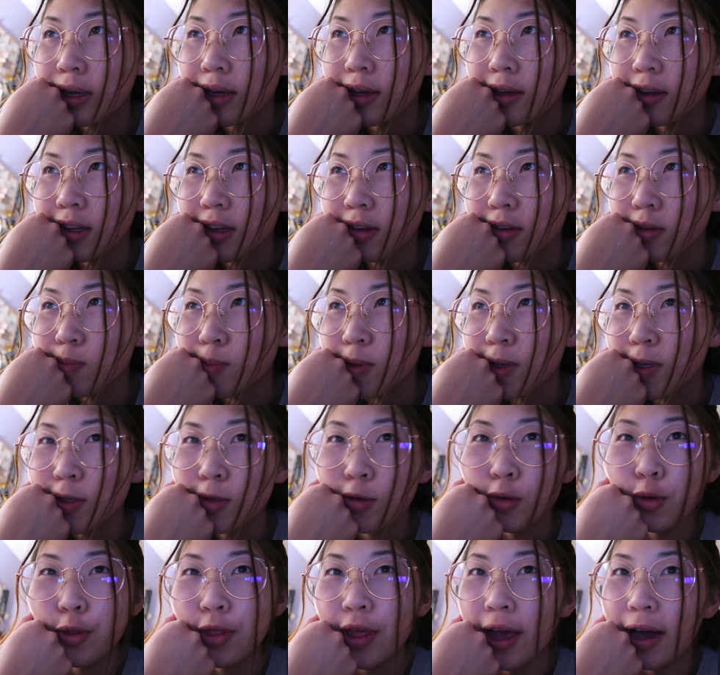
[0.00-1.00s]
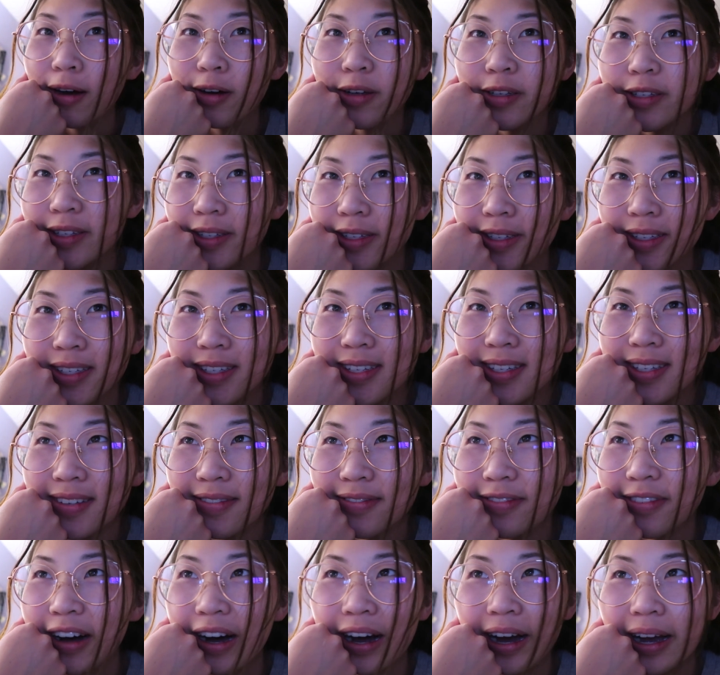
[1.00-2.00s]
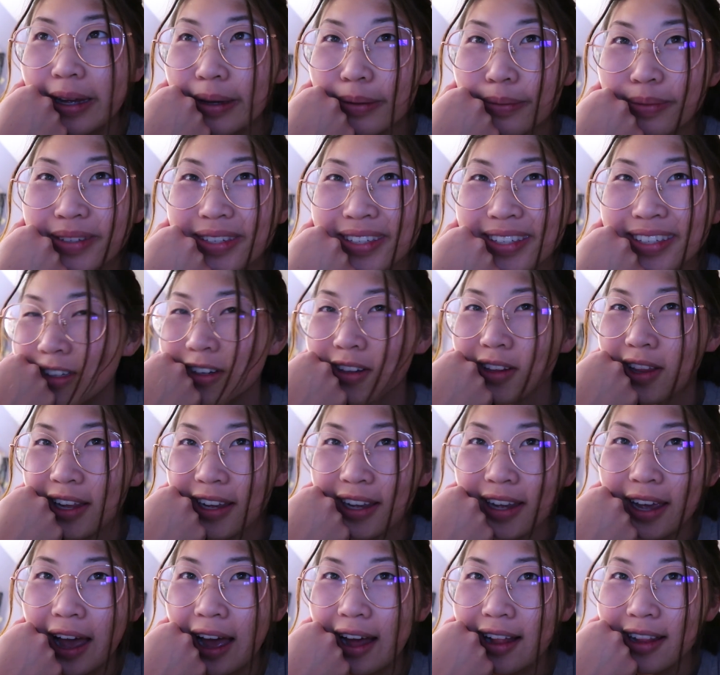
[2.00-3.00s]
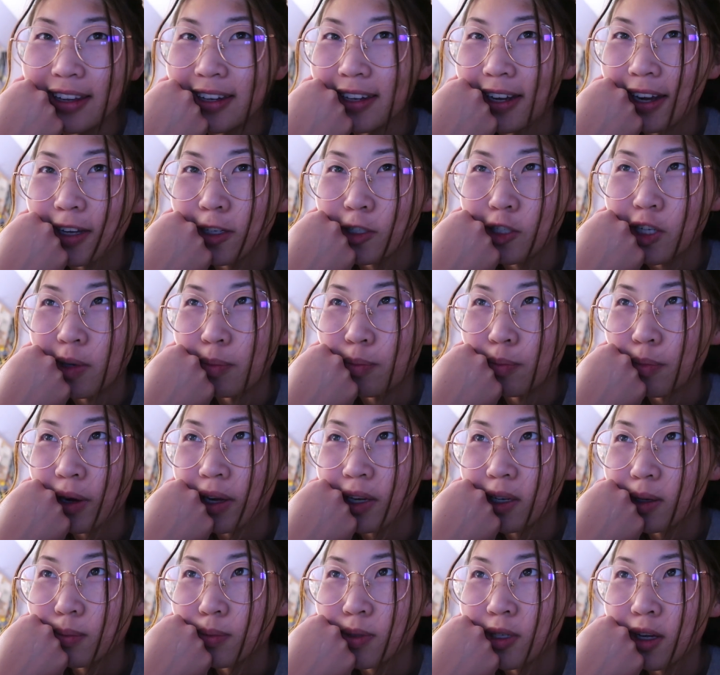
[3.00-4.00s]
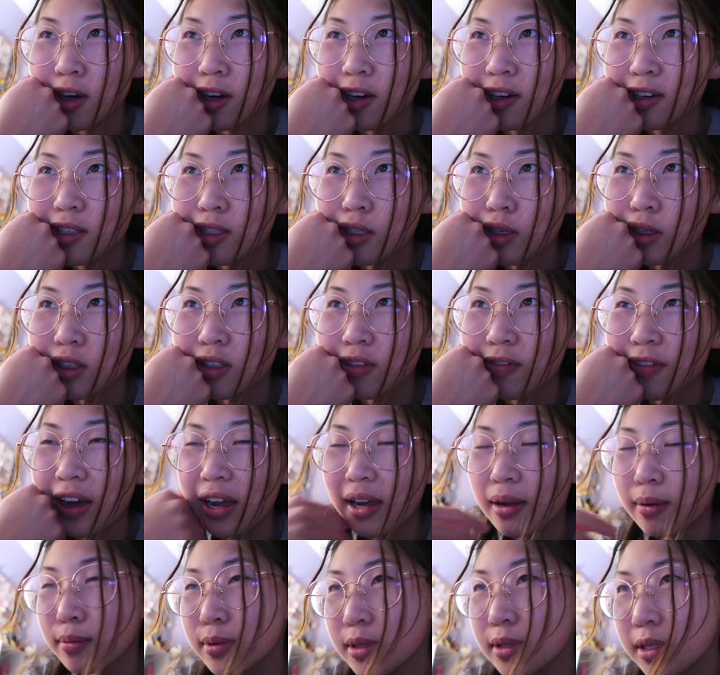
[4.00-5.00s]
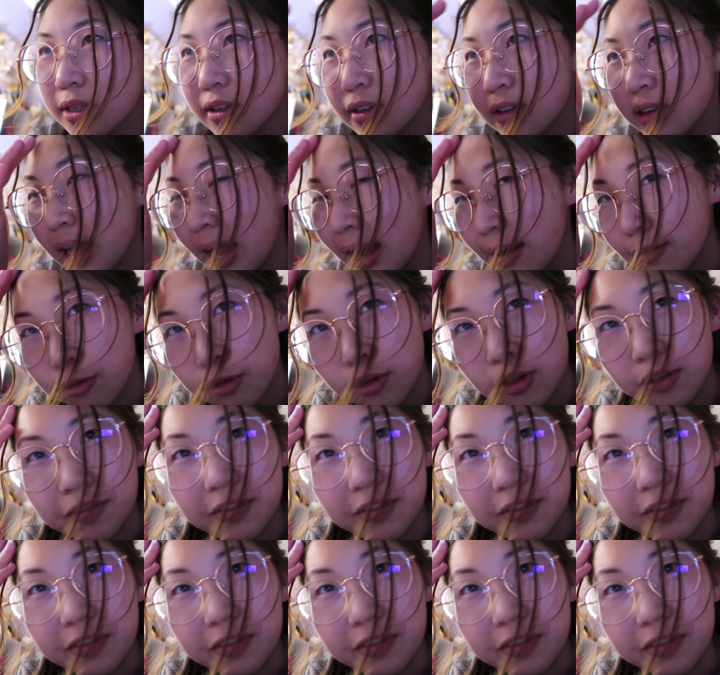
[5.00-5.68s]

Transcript: It gives me 2000s vibes, you know, like Ali AJ breakup song sort of vibes. Avril